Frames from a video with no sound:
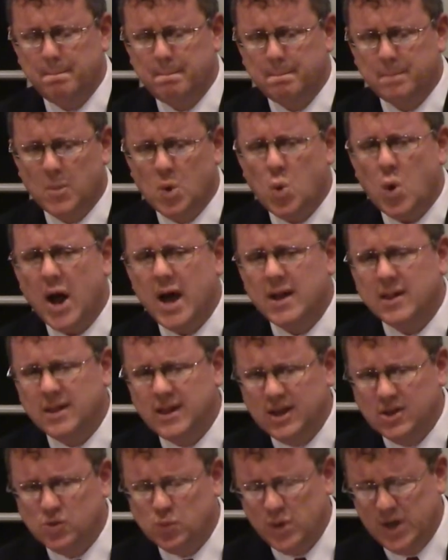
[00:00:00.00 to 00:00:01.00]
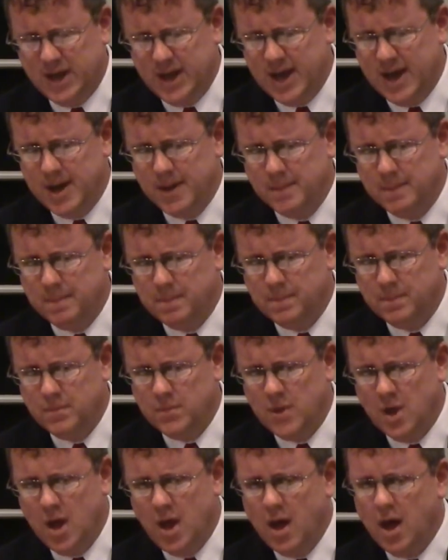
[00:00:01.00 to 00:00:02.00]
quietly as we can,
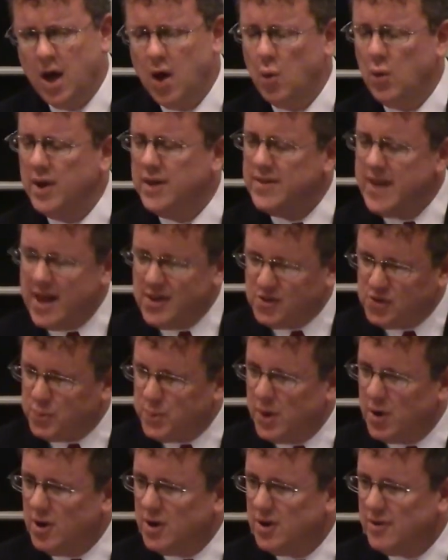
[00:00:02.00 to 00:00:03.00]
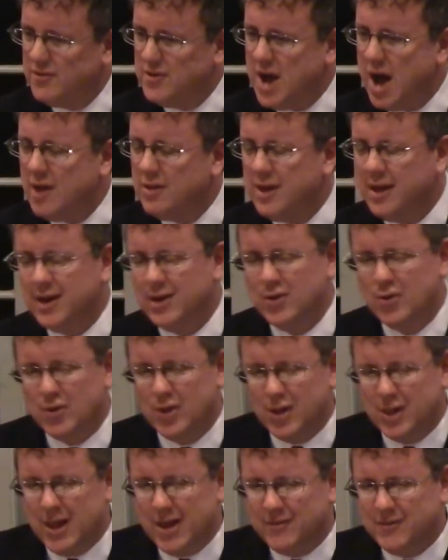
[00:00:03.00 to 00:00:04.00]
in that spirit of not letting know the
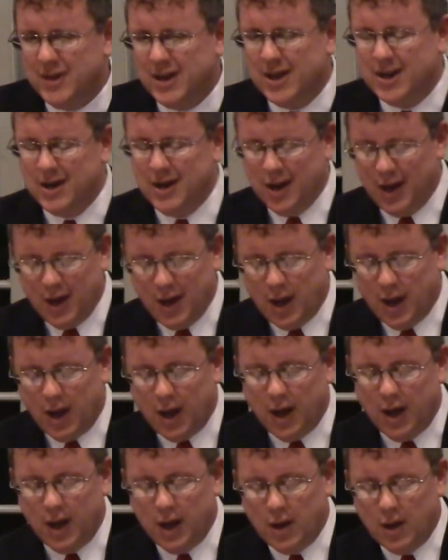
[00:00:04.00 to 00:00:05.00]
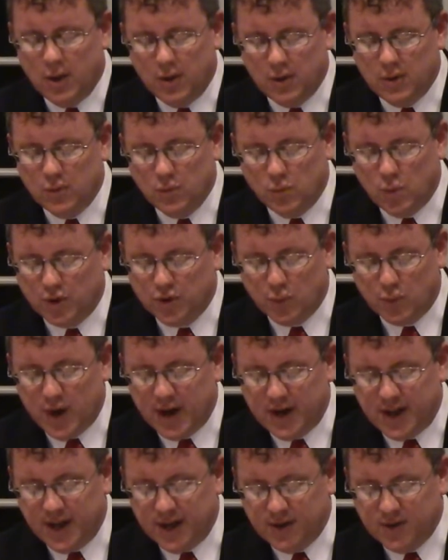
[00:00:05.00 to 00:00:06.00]
left hand what the right
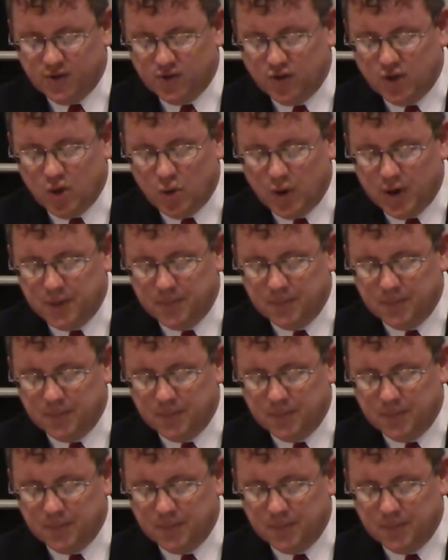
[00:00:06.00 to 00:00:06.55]
hand is doing.